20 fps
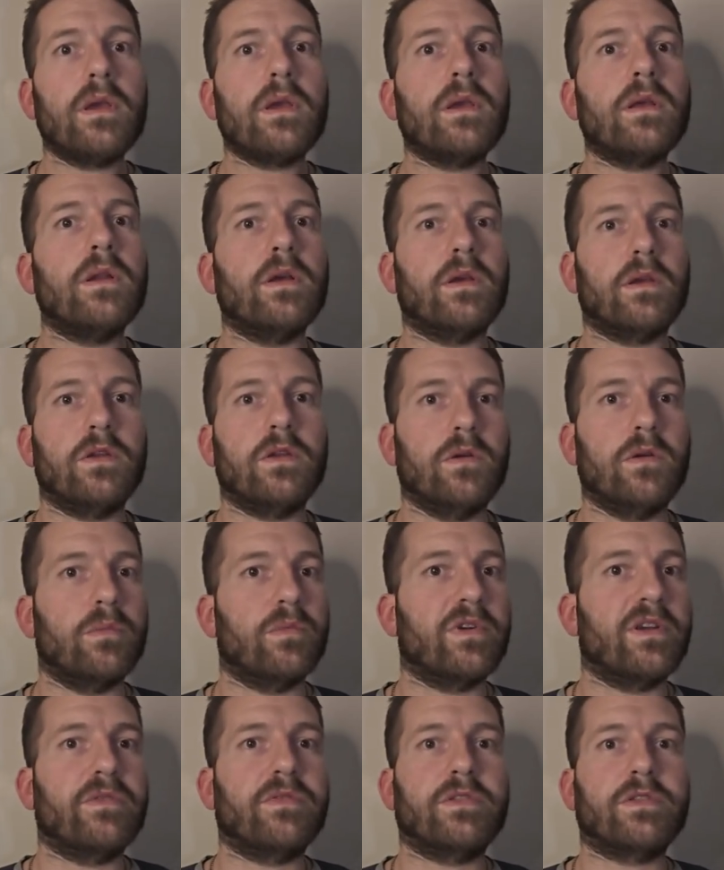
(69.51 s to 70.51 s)
You can do a
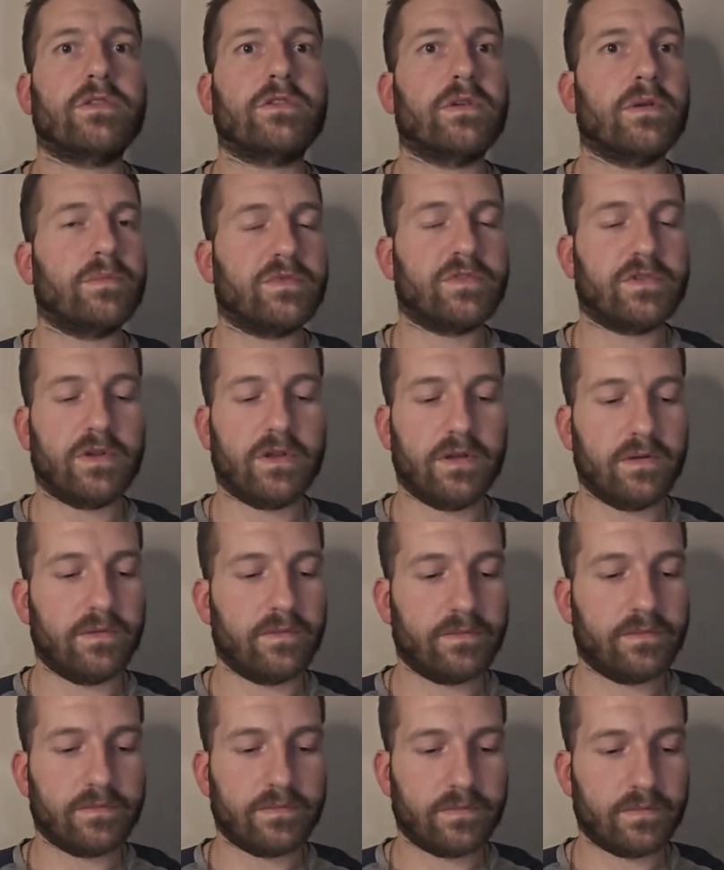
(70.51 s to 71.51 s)
brief
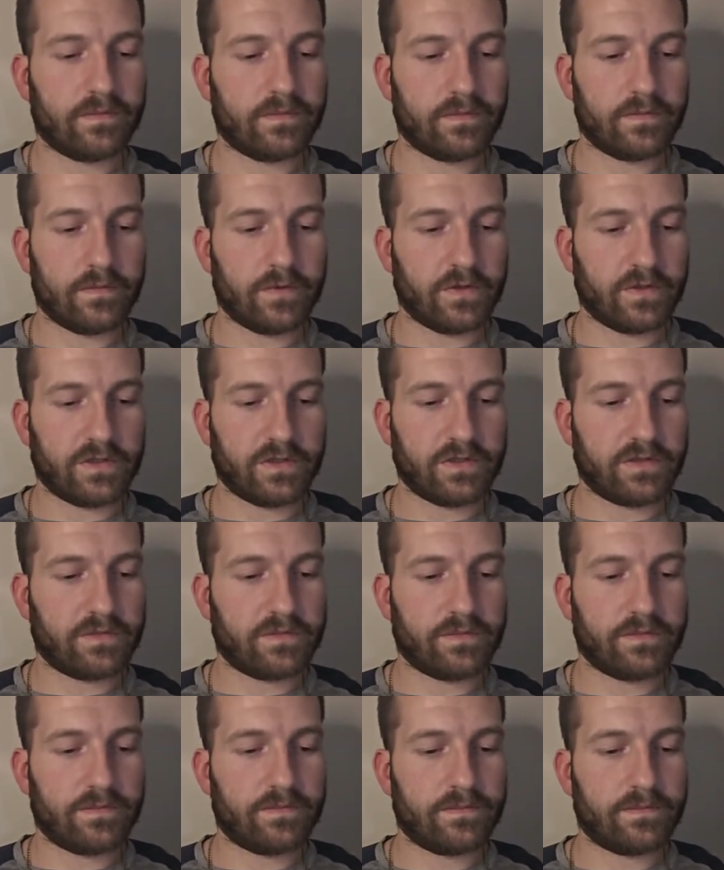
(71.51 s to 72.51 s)
description. We'll just
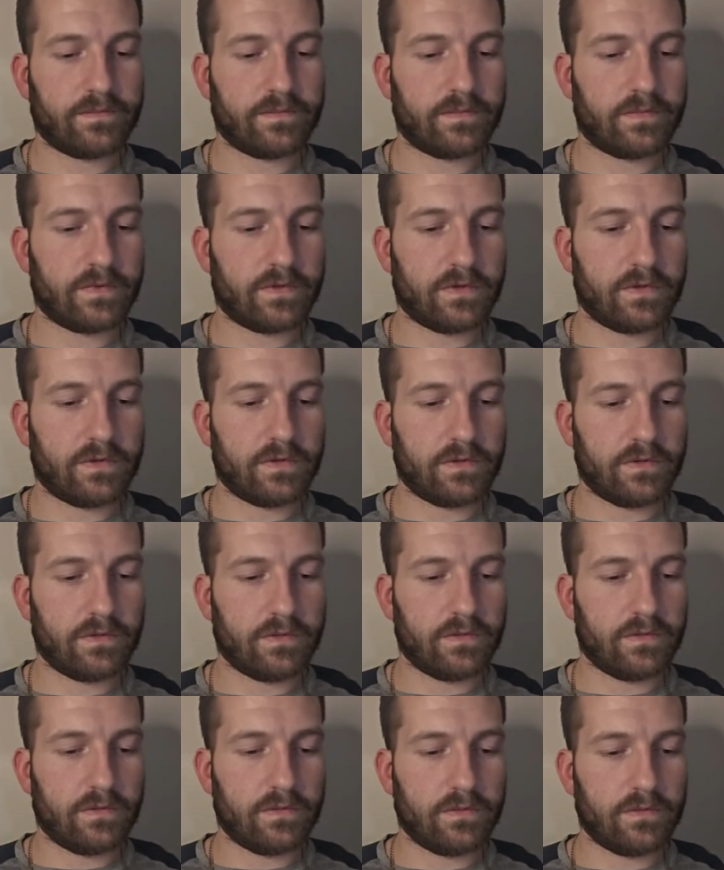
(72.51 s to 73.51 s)

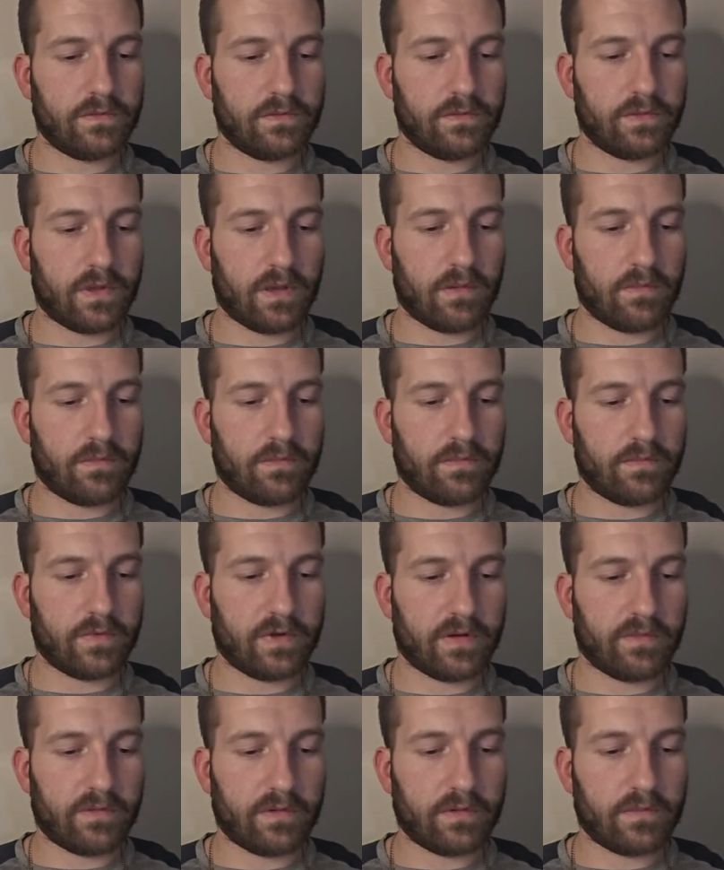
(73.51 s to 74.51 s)
do,
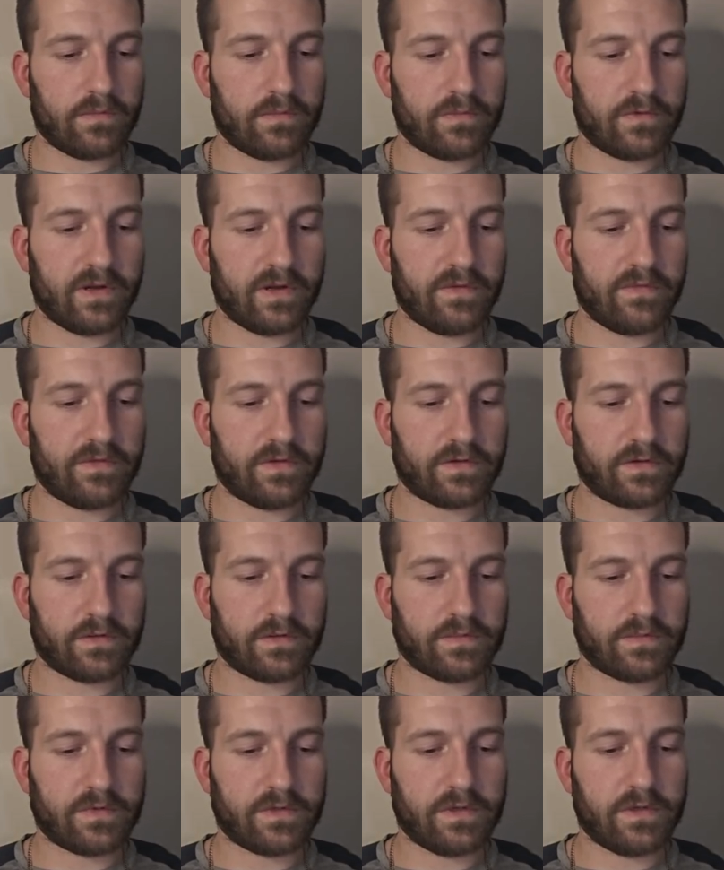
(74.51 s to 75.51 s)
whatever, brief
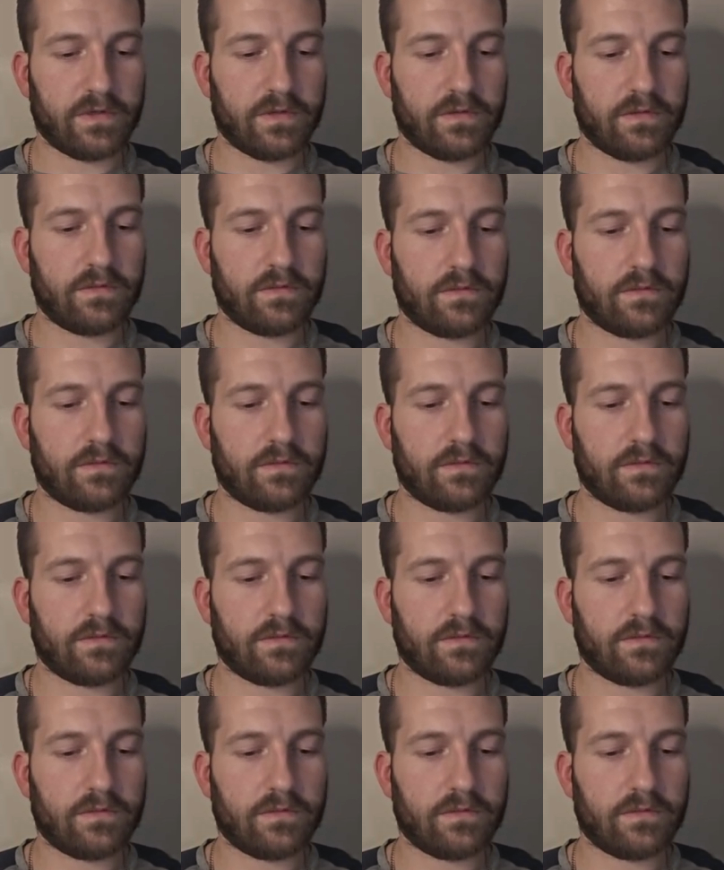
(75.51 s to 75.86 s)
description,